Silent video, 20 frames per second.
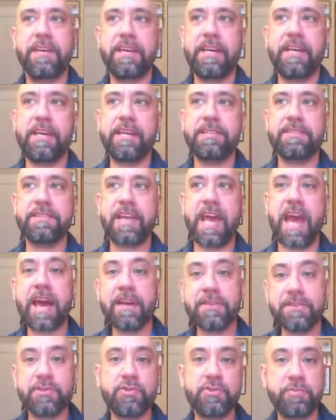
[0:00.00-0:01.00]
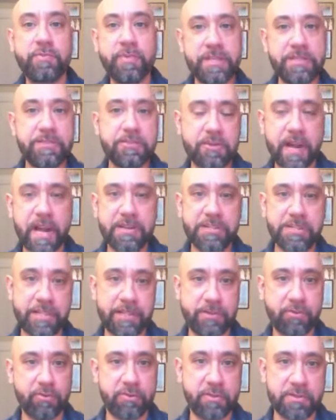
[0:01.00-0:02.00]
it has to be tragic
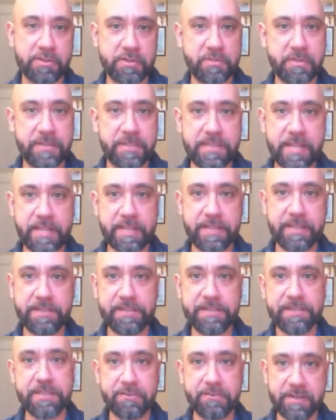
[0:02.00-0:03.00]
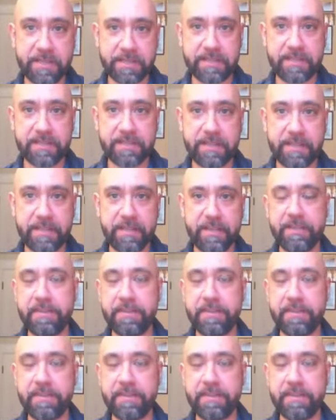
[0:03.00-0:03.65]
in order to be taken seriously.